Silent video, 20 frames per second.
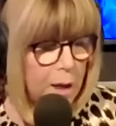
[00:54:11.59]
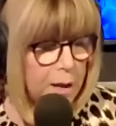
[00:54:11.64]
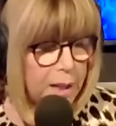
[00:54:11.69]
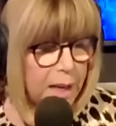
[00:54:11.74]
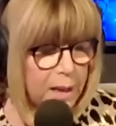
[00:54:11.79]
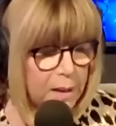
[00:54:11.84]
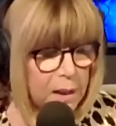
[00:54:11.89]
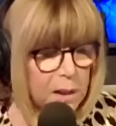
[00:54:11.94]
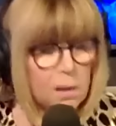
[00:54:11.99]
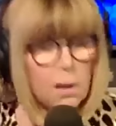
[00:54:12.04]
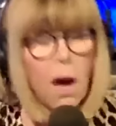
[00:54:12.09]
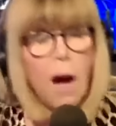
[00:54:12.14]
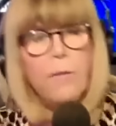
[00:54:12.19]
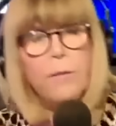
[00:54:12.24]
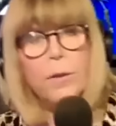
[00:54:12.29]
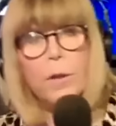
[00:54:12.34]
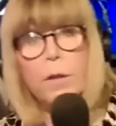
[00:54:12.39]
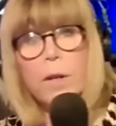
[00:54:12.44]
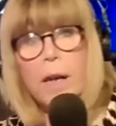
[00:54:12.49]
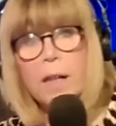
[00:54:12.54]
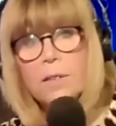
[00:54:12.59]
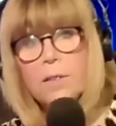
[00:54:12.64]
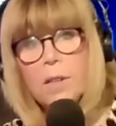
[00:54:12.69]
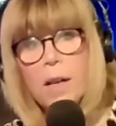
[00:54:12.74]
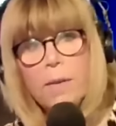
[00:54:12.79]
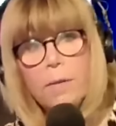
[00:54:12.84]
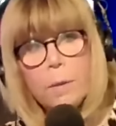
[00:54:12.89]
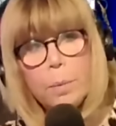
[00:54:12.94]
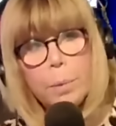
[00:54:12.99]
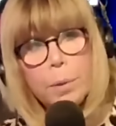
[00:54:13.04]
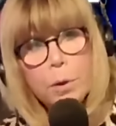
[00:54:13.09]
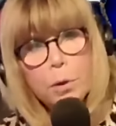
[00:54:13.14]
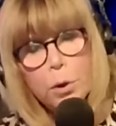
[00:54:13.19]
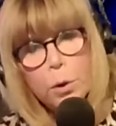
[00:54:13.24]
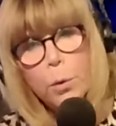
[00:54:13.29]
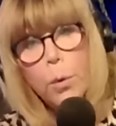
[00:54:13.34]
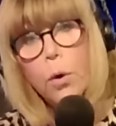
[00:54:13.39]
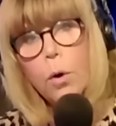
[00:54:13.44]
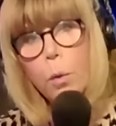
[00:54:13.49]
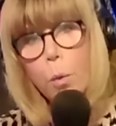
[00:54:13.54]
Kelly Loeffler and David
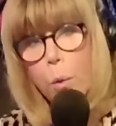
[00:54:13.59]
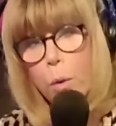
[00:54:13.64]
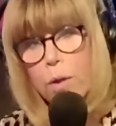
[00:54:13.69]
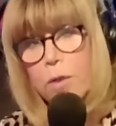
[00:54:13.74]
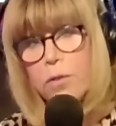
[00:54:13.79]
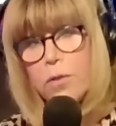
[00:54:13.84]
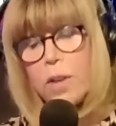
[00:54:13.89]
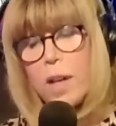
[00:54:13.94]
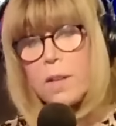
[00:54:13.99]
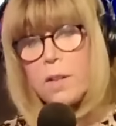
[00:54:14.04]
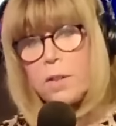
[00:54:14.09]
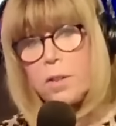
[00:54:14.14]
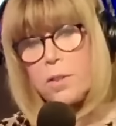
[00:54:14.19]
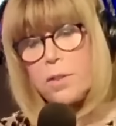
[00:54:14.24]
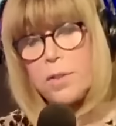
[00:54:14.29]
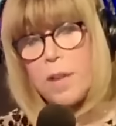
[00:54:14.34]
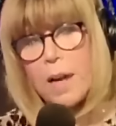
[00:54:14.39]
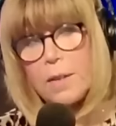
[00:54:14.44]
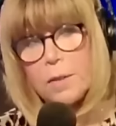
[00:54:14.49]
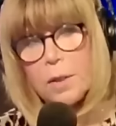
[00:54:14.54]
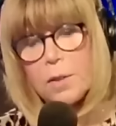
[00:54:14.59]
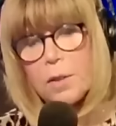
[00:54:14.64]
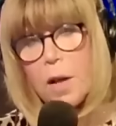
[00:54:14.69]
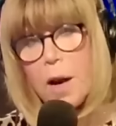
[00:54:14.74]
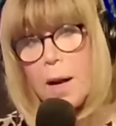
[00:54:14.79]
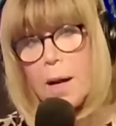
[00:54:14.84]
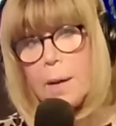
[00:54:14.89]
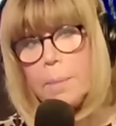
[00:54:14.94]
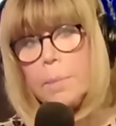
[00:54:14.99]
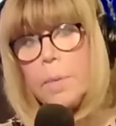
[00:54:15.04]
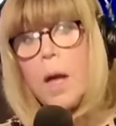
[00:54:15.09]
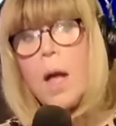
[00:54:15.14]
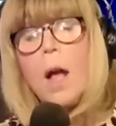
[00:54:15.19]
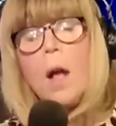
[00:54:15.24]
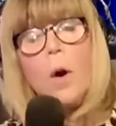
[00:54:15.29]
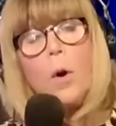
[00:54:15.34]
Perdue, who were senators at the time,